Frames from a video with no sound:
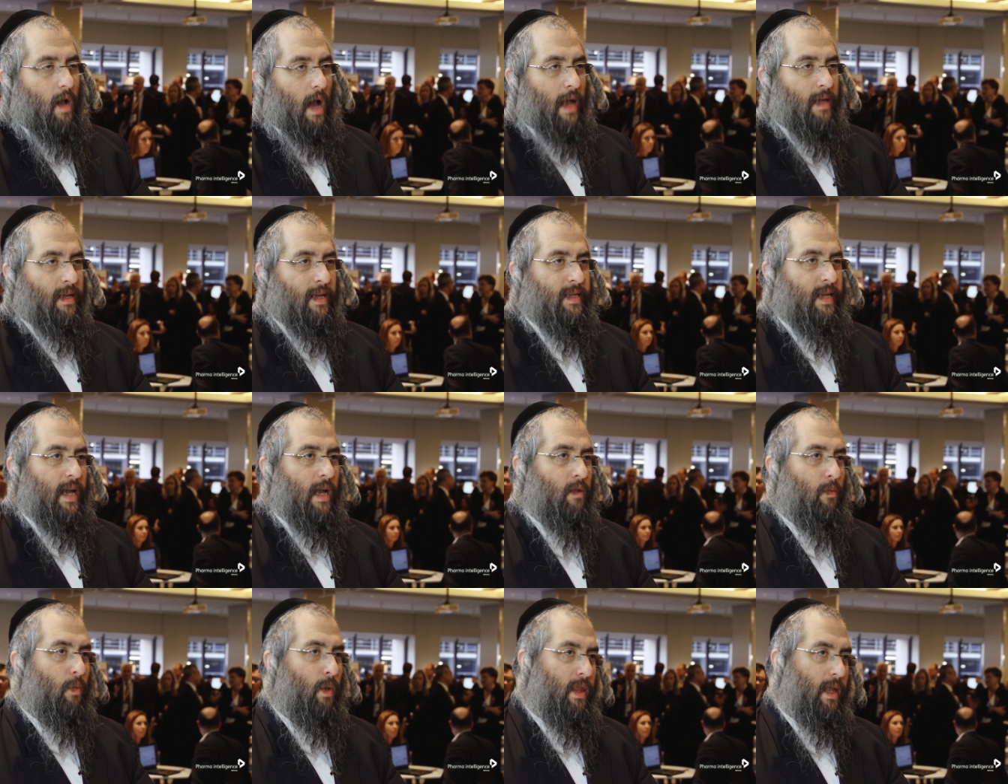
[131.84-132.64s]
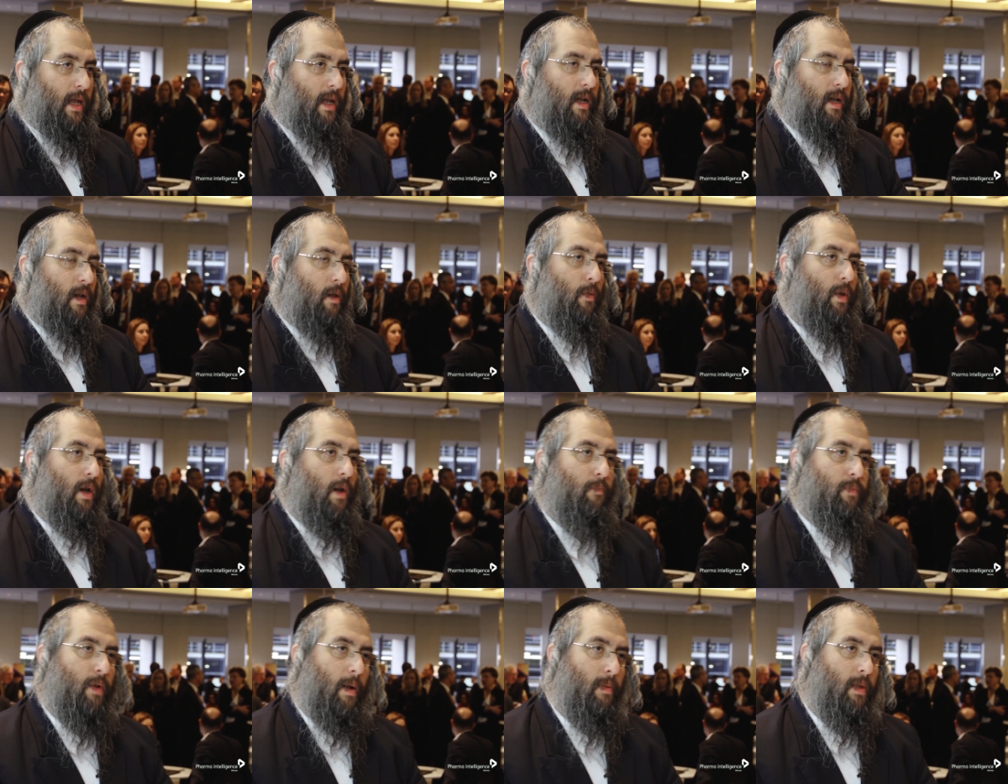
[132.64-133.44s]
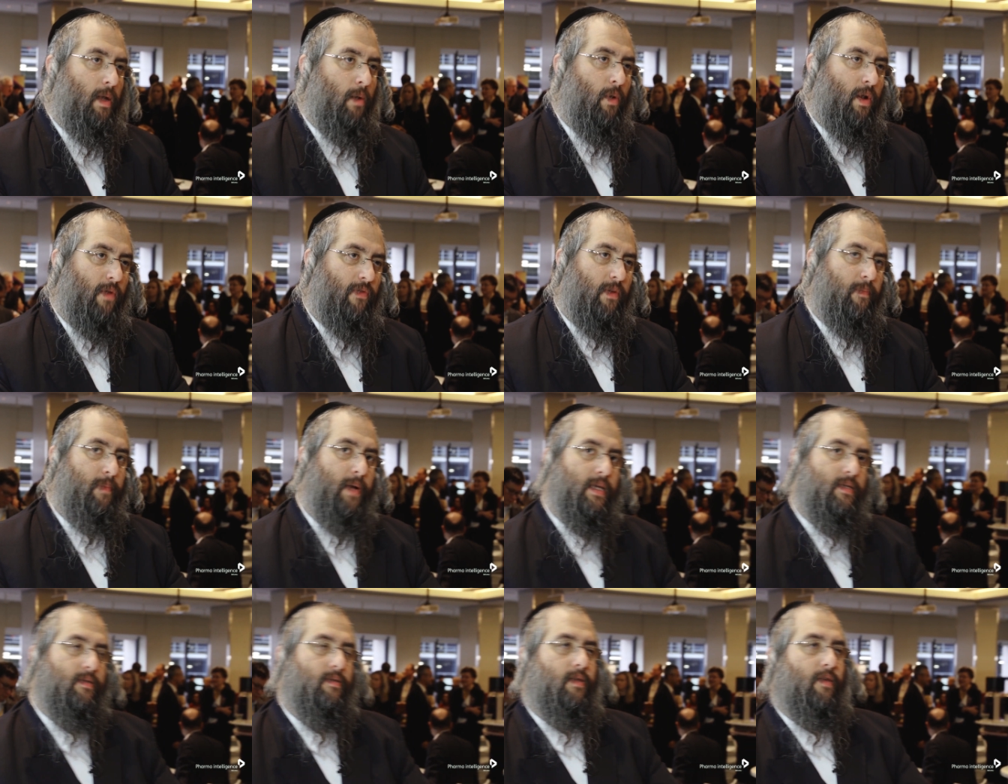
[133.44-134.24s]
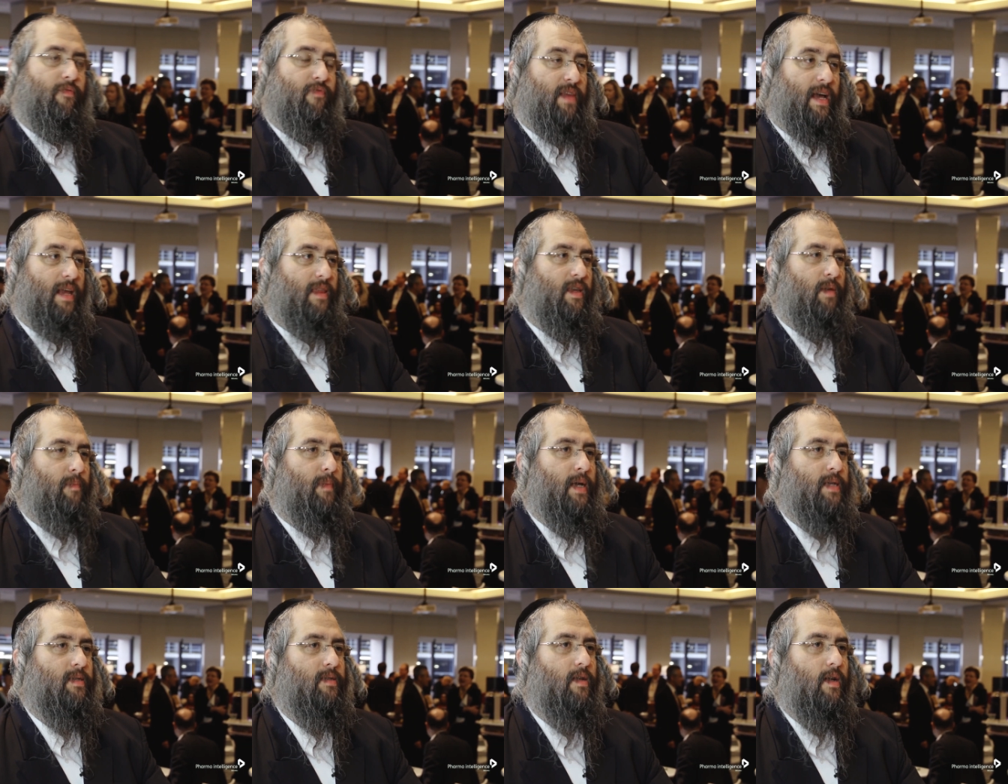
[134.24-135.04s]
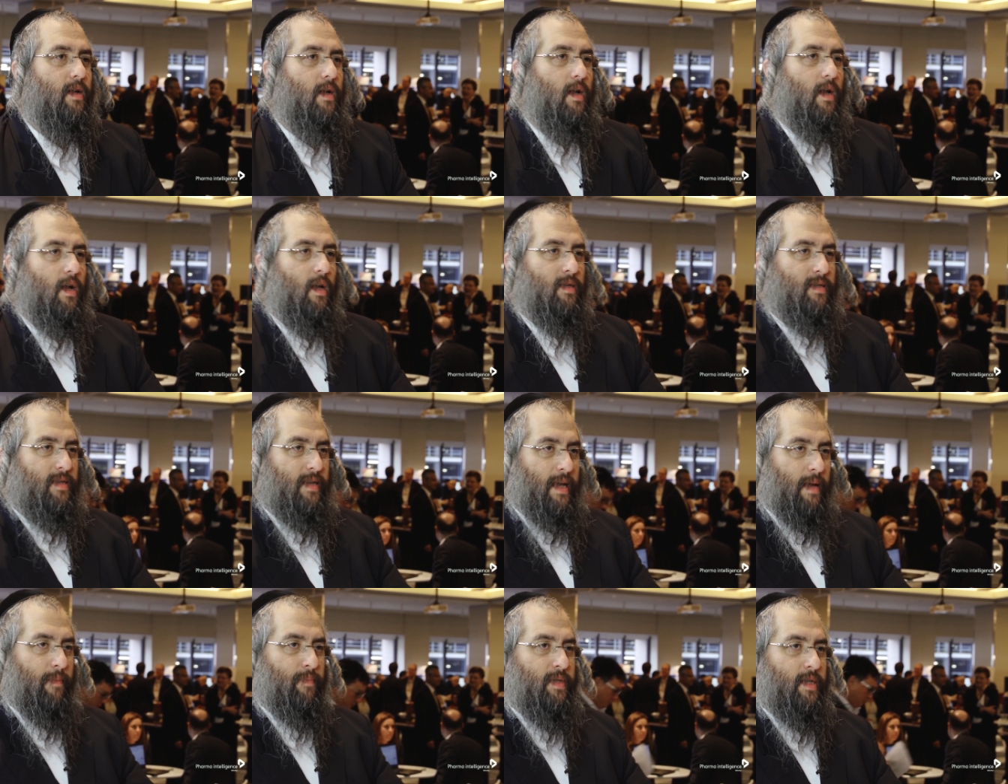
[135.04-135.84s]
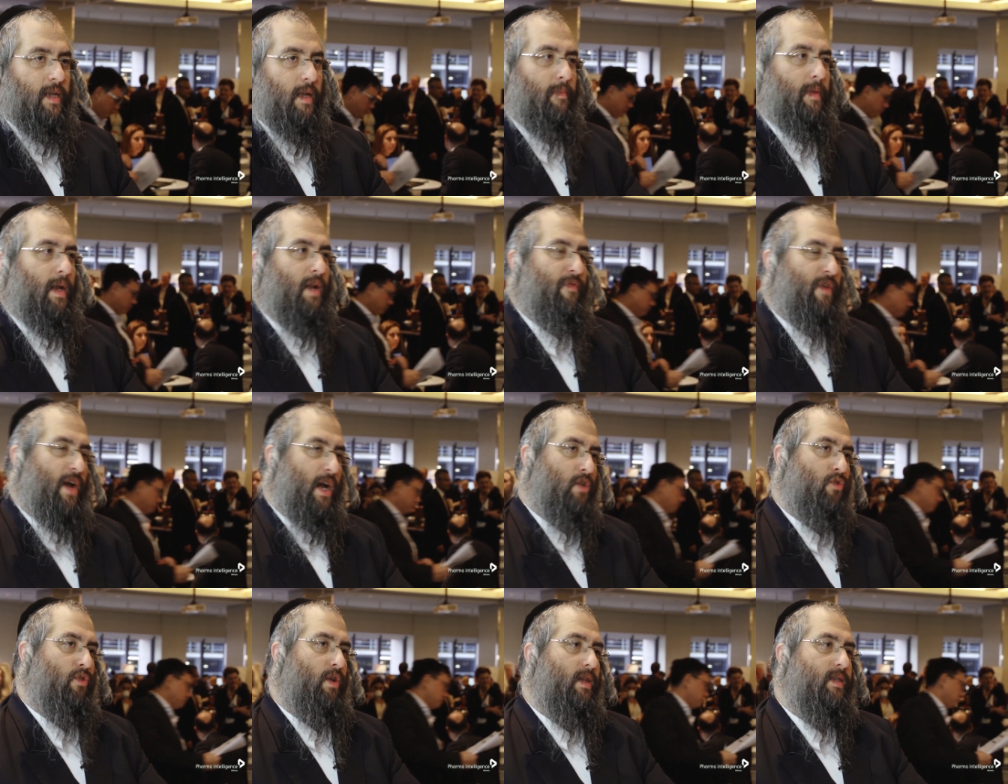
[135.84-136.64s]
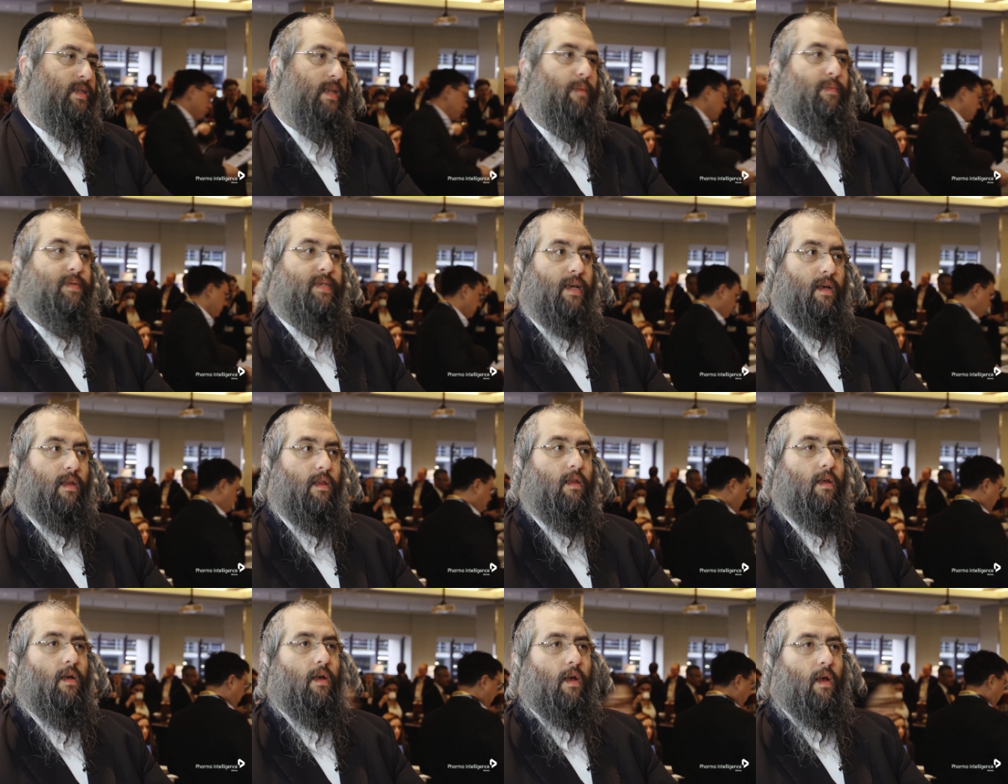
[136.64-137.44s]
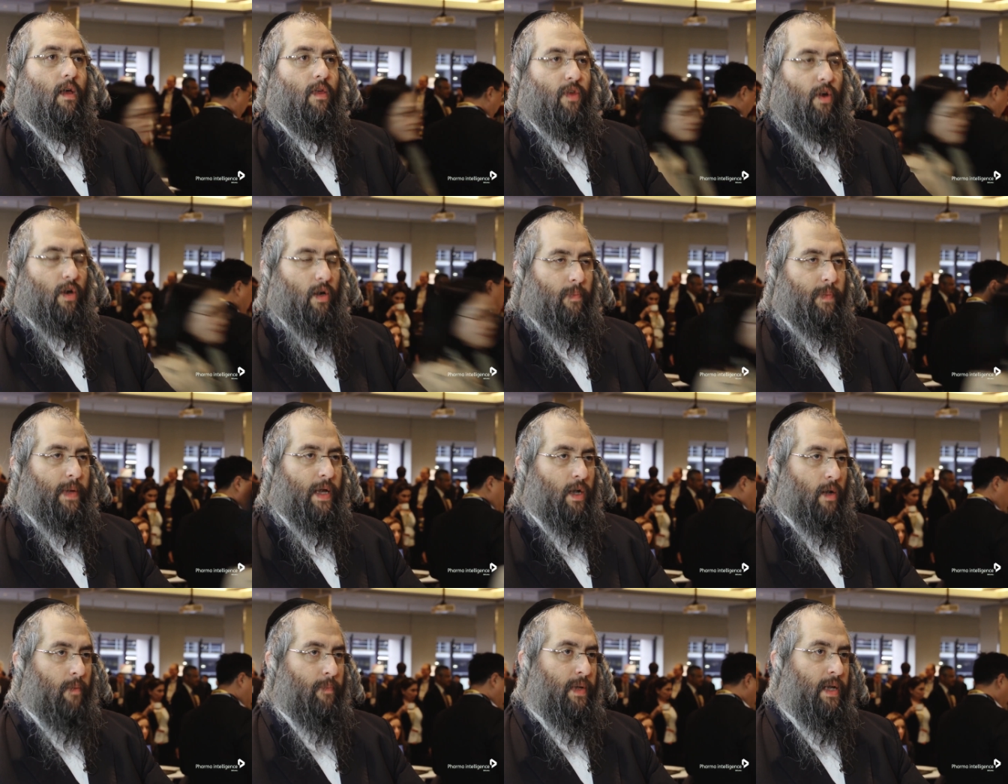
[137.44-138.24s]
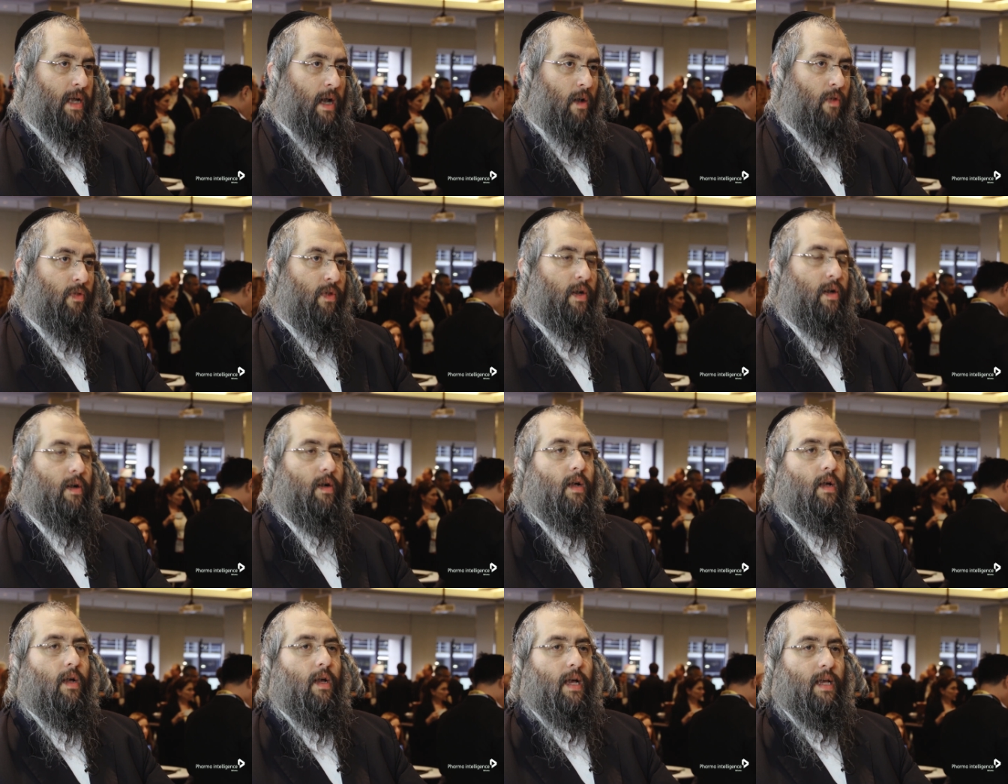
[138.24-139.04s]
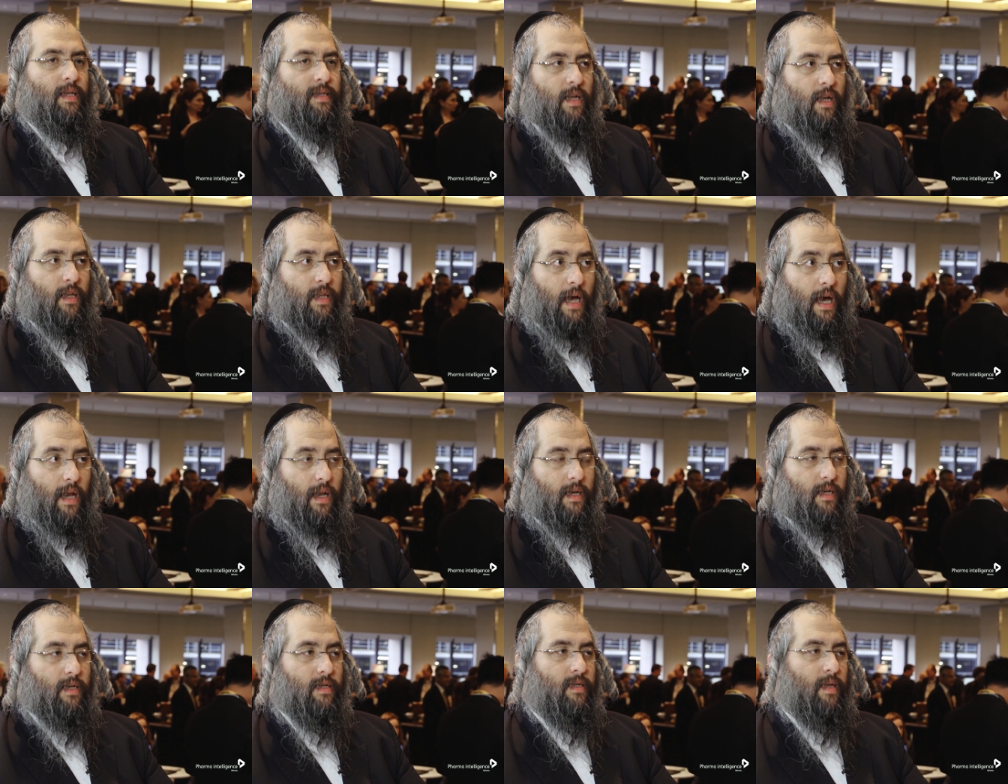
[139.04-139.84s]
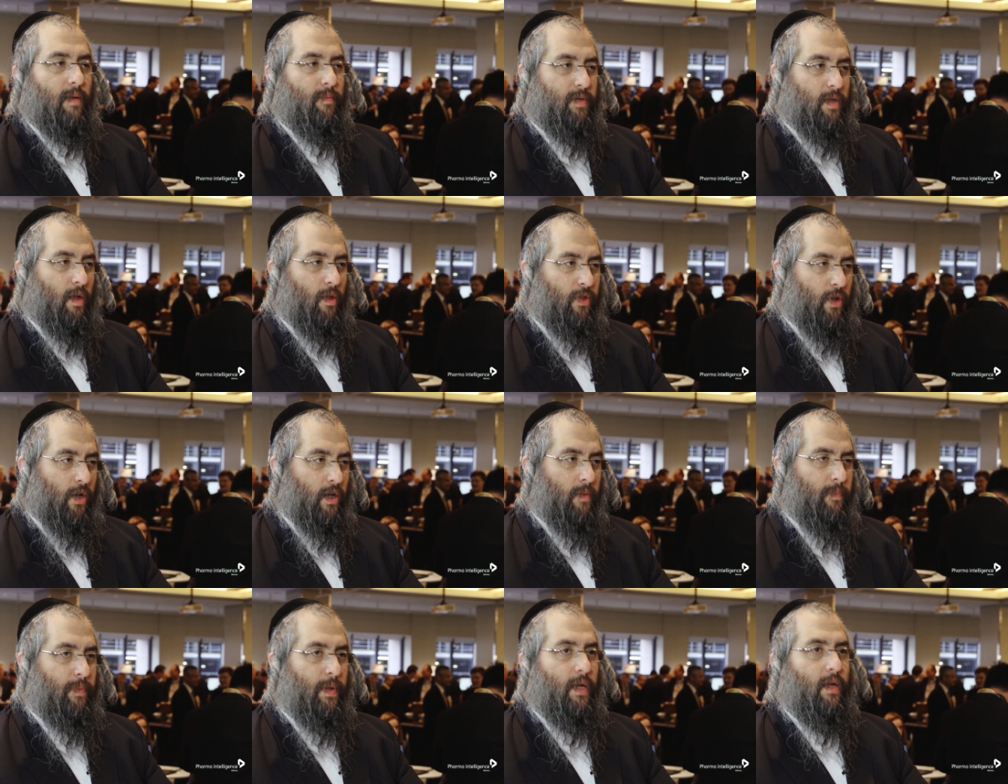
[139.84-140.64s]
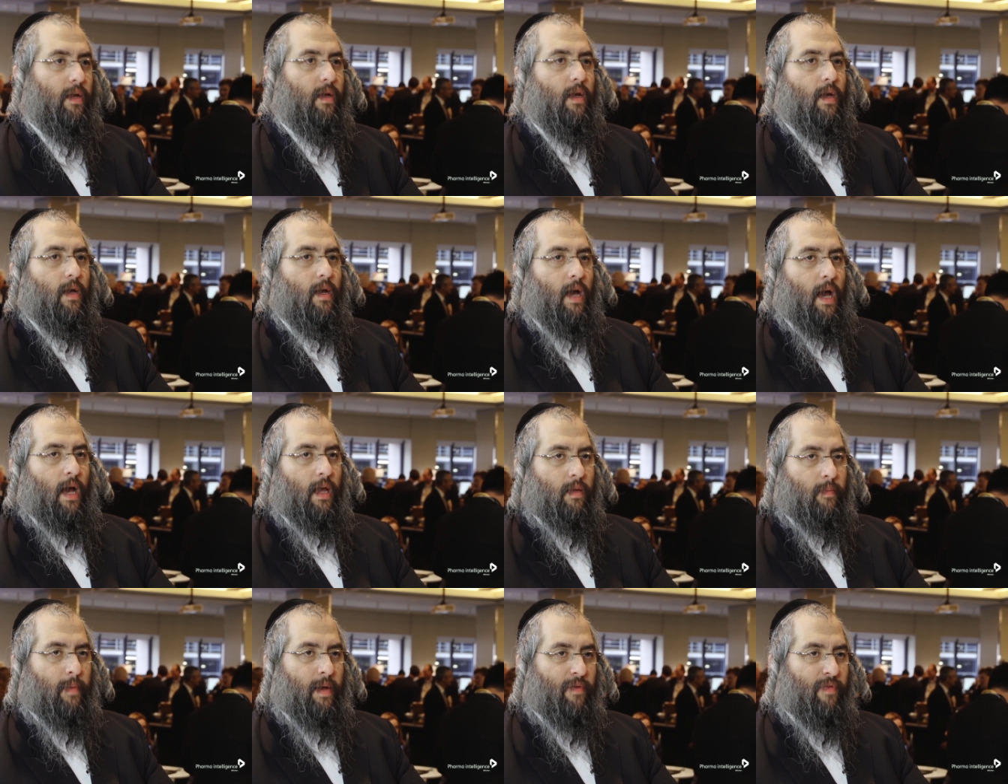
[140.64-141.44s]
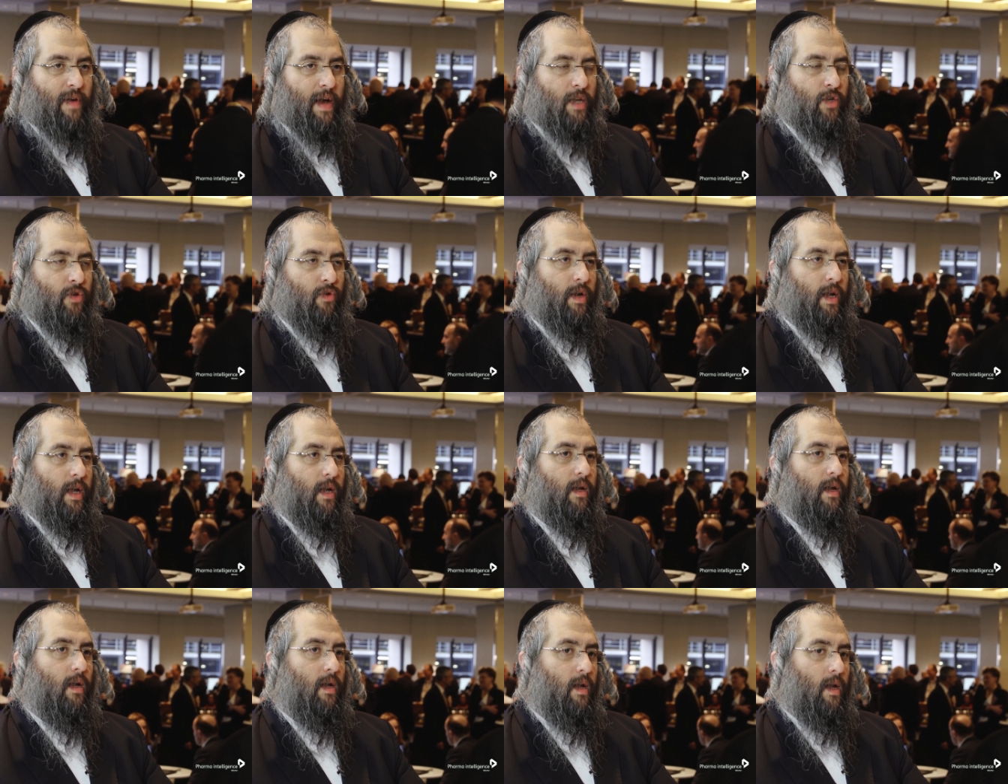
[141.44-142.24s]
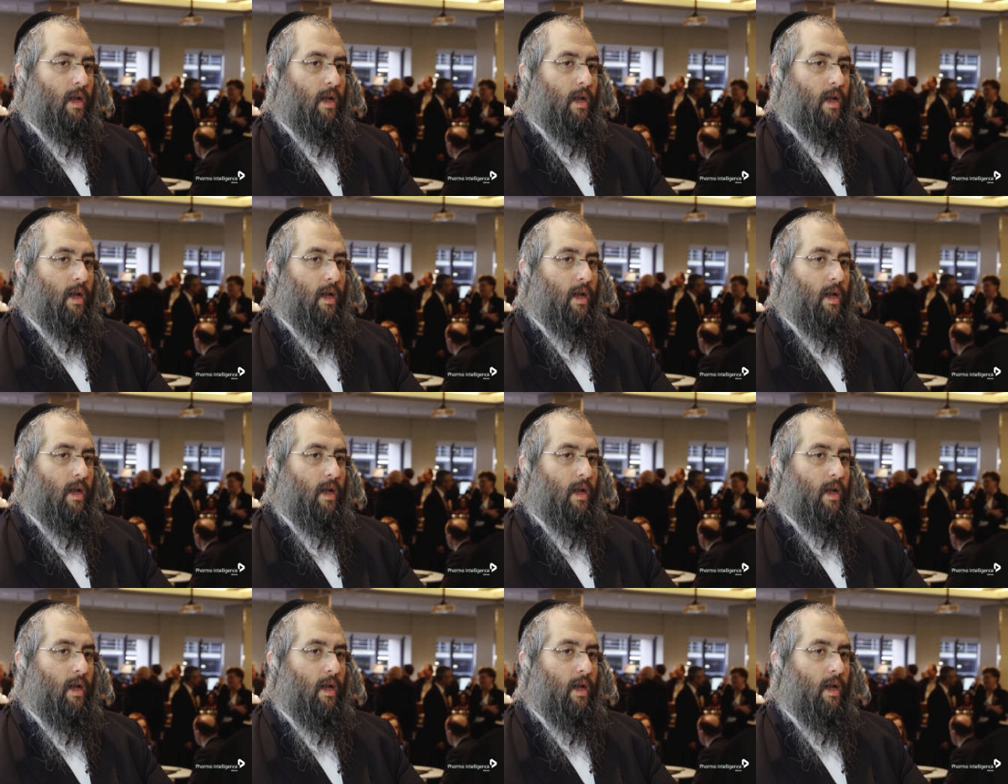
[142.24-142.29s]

As I said, we think we are probably one of the best, if not the best, CMC manufacturing stem cell therapy company out there. It's an autologous stem cell therapy and the manufacturing.